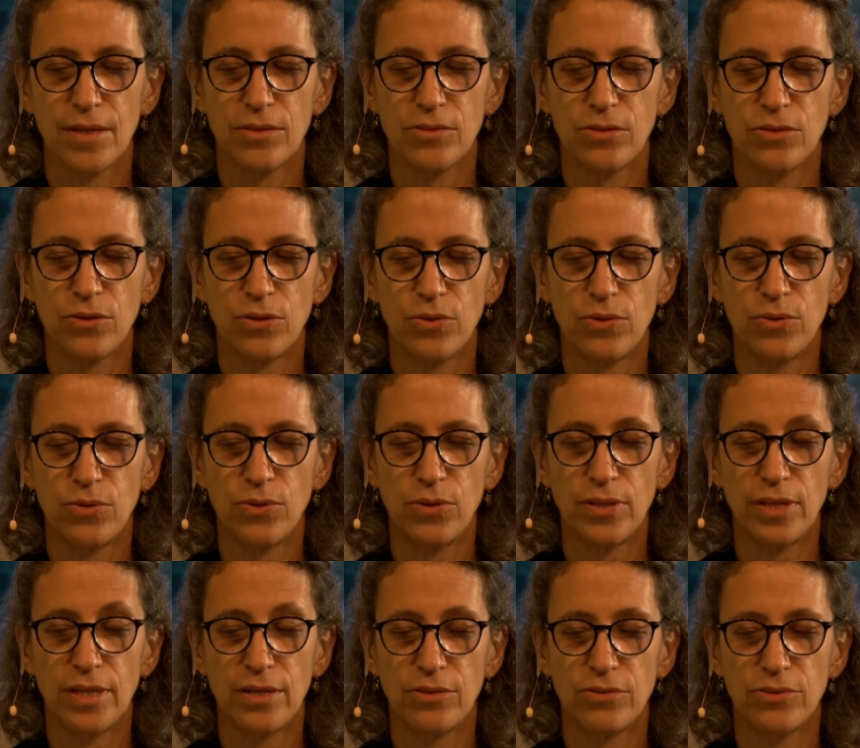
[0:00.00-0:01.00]
That your
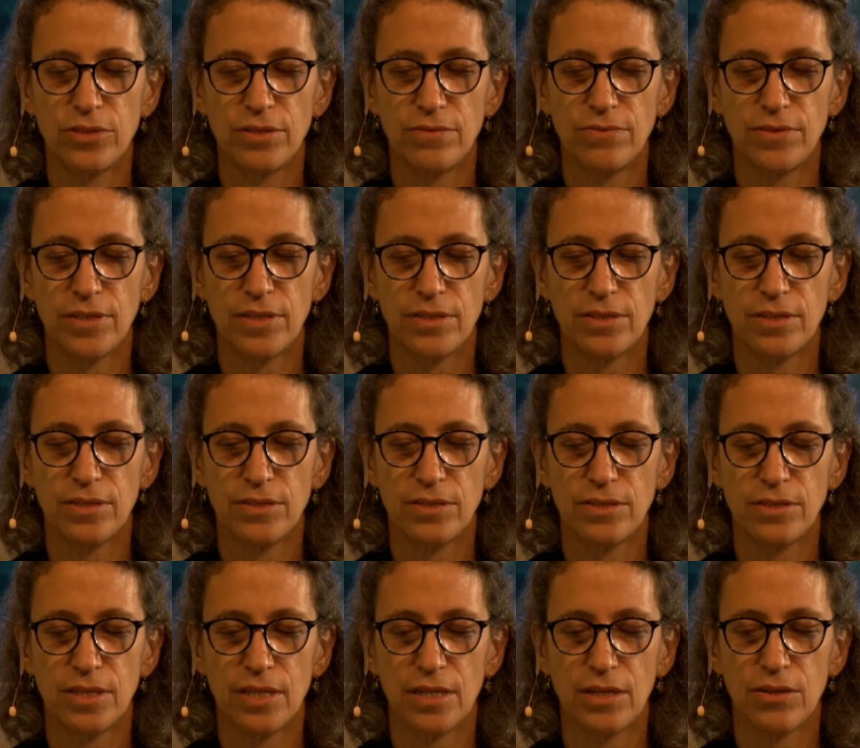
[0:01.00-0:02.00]
whole energy field
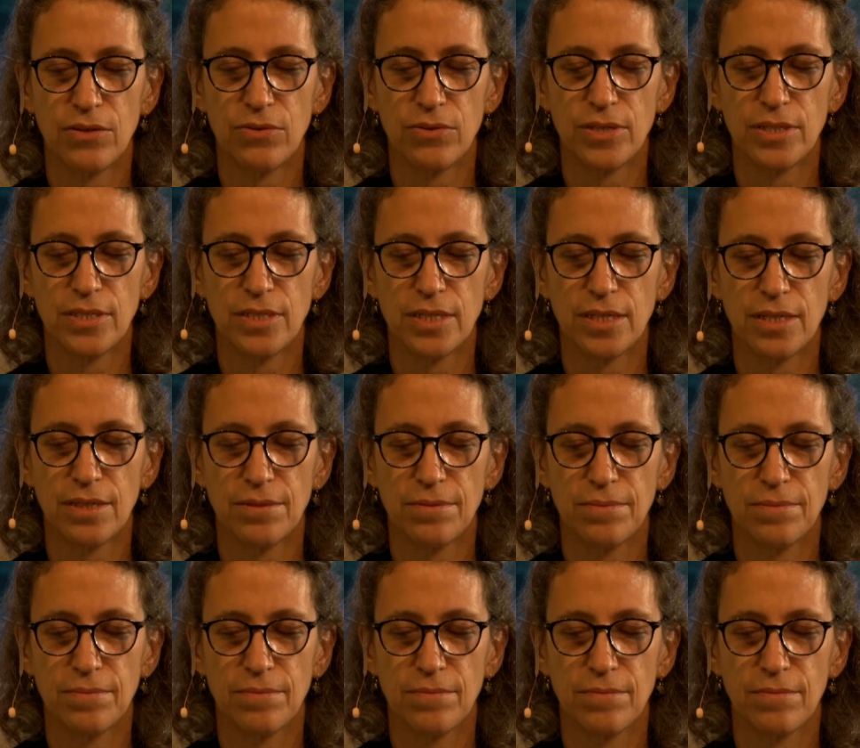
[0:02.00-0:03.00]
is increasing.